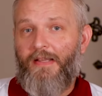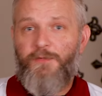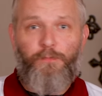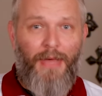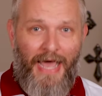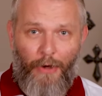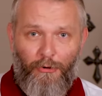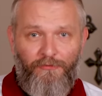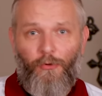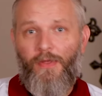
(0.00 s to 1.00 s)
It's
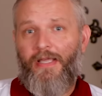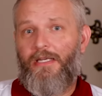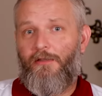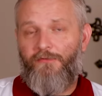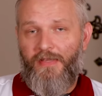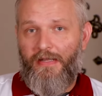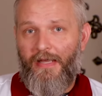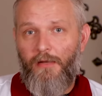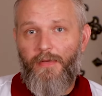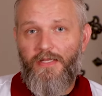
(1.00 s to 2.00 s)
powerful. It can defeat
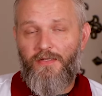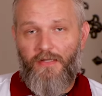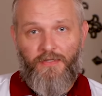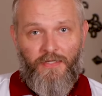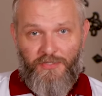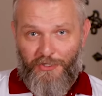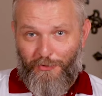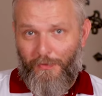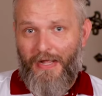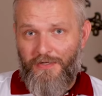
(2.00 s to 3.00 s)
enemies. It's a
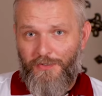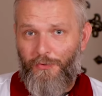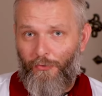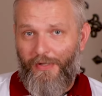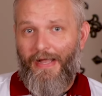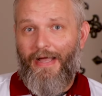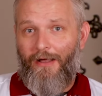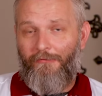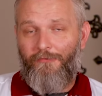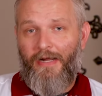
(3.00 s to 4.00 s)
great tool to
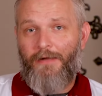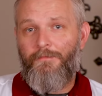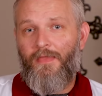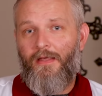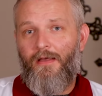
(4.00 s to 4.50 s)
have, right?